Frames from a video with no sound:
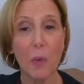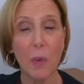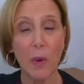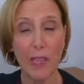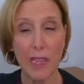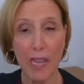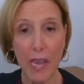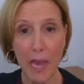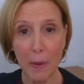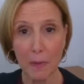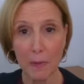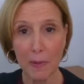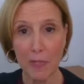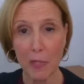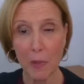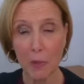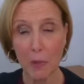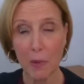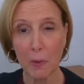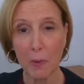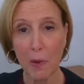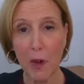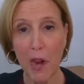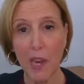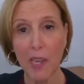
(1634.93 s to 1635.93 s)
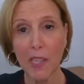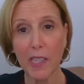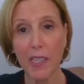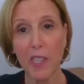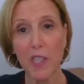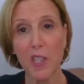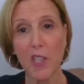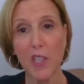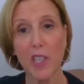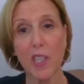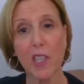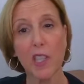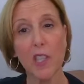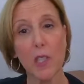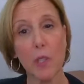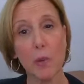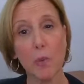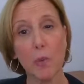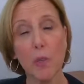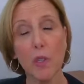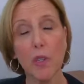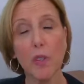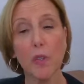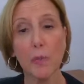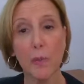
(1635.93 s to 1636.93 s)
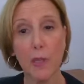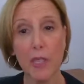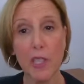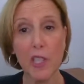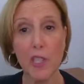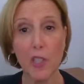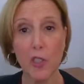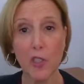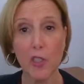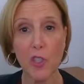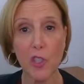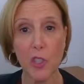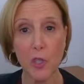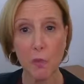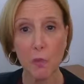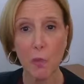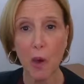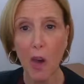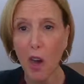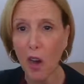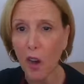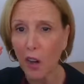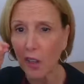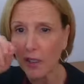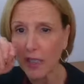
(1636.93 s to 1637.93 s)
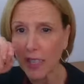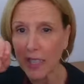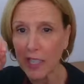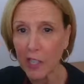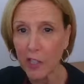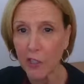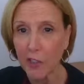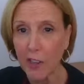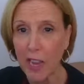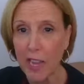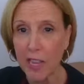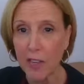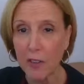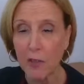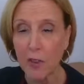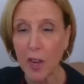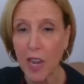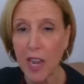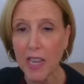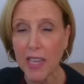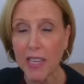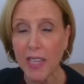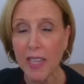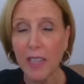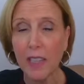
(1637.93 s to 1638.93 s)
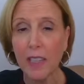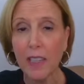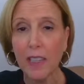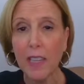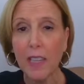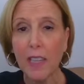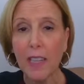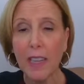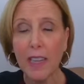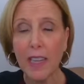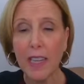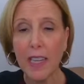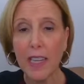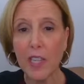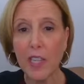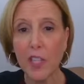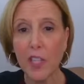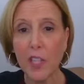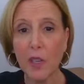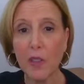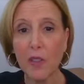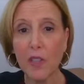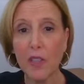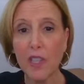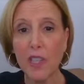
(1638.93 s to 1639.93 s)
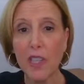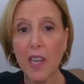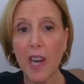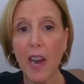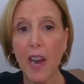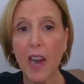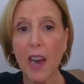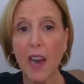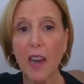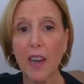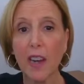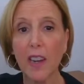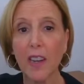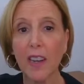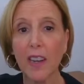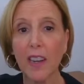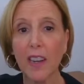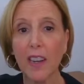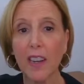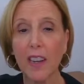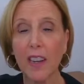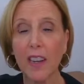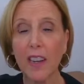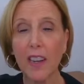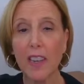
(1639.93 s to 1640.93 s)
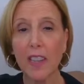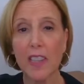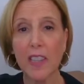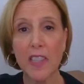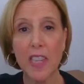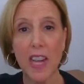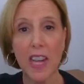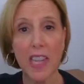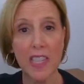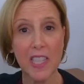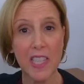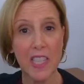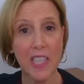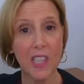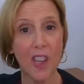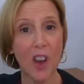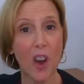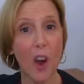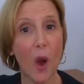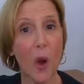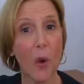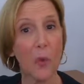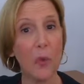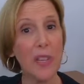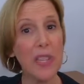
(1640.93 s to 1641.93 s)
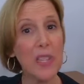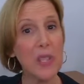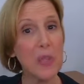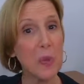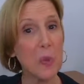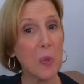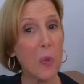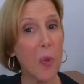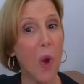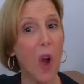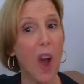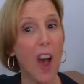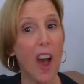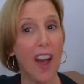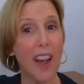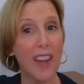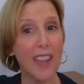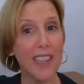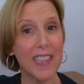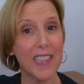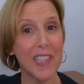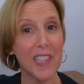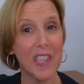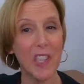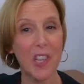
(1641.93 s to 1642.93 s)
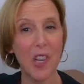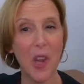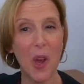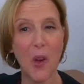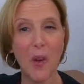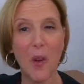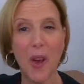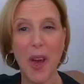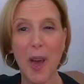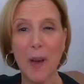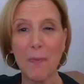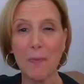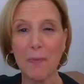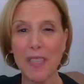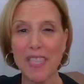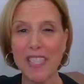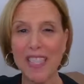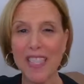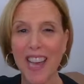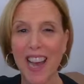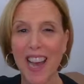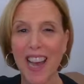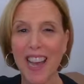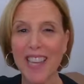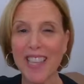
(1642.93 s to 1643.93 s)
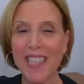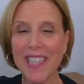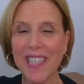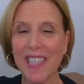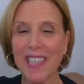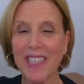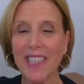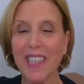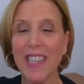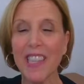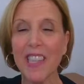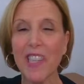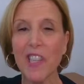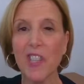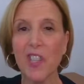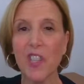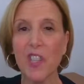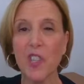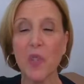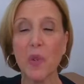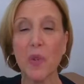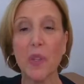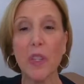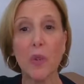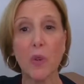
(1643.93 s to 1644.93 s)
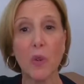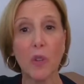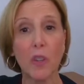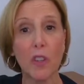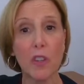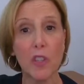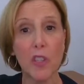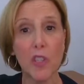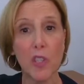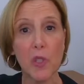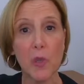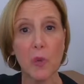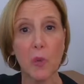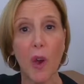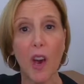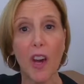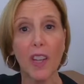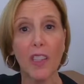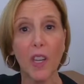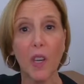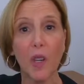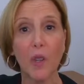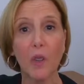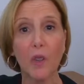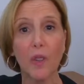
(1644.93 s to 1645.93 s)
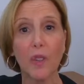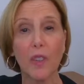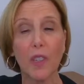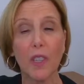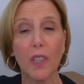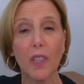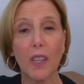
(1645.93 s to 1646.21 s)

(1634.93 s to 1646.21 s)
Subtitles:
What happens with Parkinson's, the movements are small, like your handwriting, and so the tongue doesn't always want to go up as high as it needs to in order to swallow.